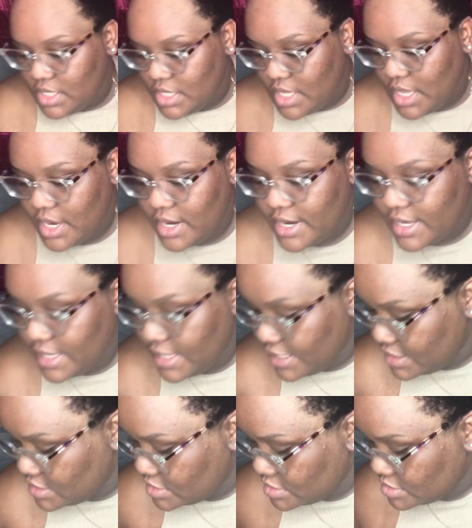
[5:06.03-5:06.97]
all right,
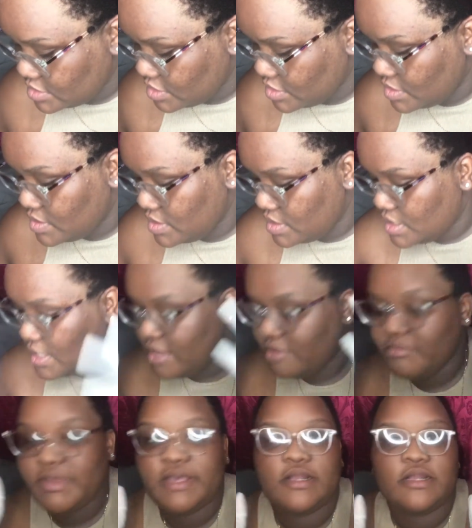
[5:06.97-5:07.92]
guys, so I have
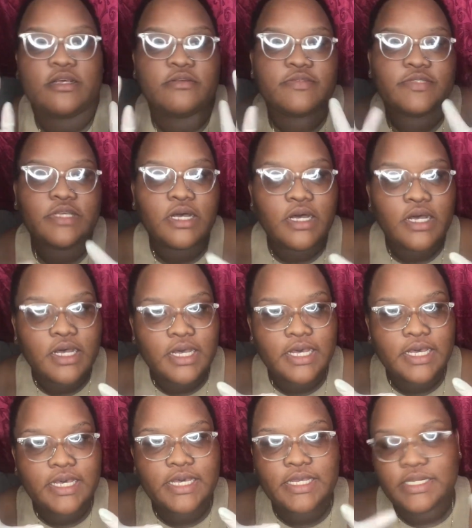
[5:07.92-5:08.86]
my gloves
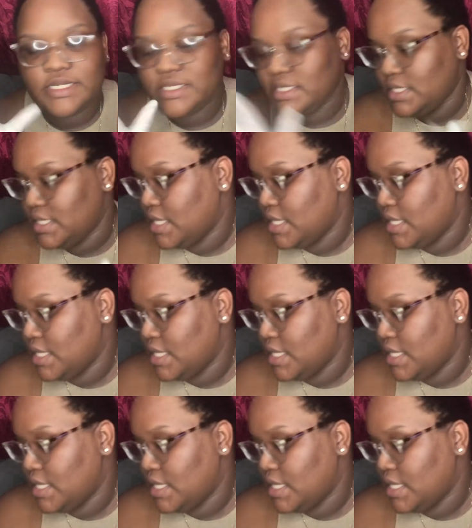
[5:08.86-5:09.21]
on,